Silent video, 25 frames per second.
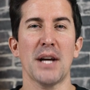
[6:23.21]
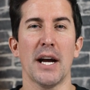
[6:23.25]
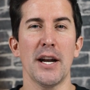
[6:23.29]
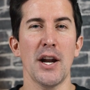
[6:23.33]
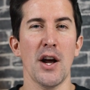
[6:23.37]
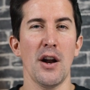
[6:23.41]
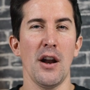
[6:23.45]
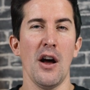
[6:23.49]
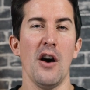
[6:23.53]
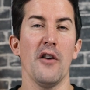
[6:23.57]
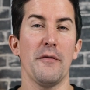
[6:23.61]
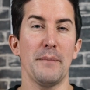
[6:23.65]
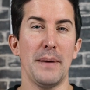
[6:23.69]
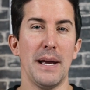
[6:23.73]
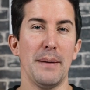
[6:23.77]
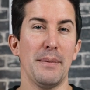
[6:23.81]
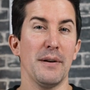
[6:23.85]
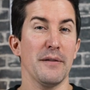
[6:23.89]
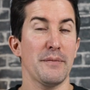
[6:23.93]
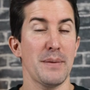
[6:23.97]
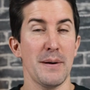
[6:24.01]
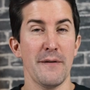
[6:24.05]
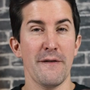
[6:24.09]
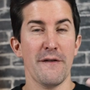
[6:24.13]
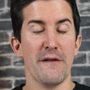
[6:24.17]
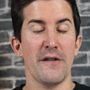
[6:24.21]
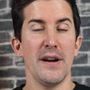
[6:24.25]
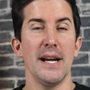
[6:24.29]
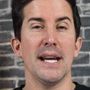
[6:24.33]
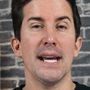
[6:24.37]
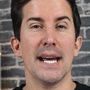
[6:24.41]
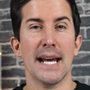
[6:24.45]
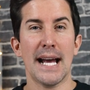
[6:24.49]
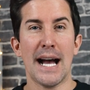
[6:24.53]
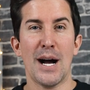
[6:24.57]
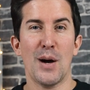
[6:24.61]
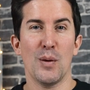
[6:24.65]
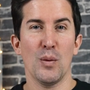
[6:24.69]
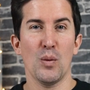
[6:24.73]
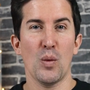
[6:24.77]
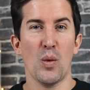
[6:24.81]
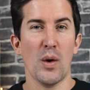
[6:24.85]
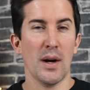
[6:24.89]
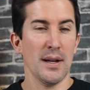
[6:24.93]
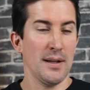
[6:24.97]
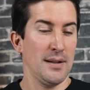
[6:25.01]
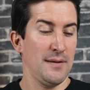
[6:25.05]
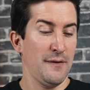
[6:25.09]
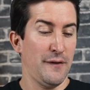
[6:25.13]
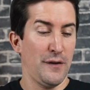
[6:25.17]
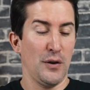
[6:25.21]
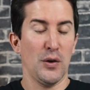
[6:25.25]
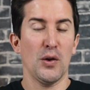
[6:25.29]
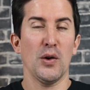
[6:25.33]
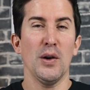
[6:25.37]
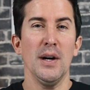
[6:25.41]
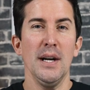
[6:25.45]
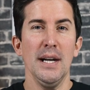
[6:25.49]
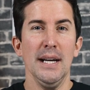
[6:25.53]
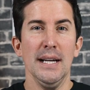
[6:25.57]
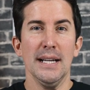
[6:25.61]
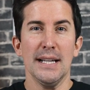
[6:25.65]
I know a lot of people have been freaking out, one for